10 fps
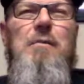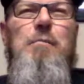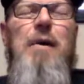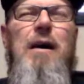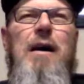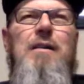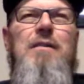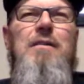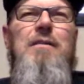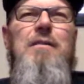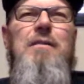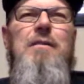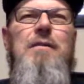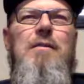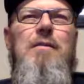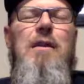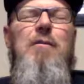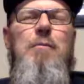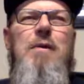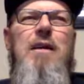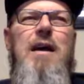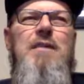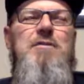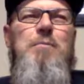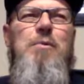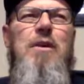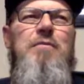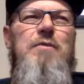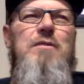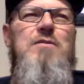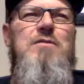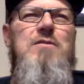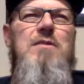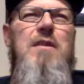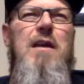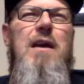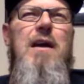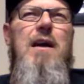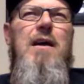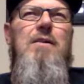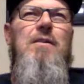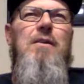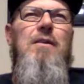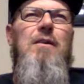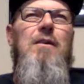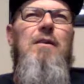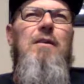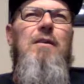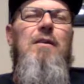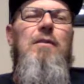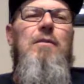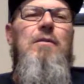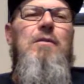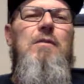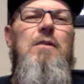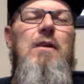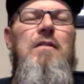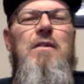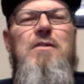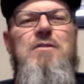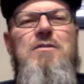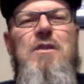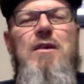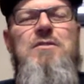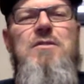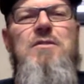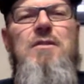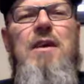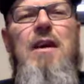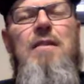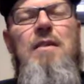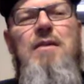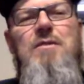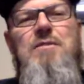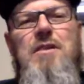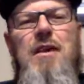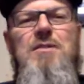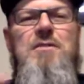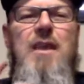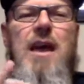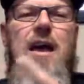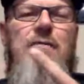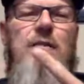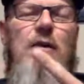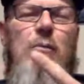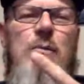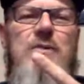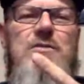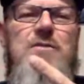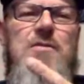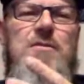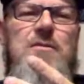but everybody has a preference. And in the discussion today, they discussed half helmets.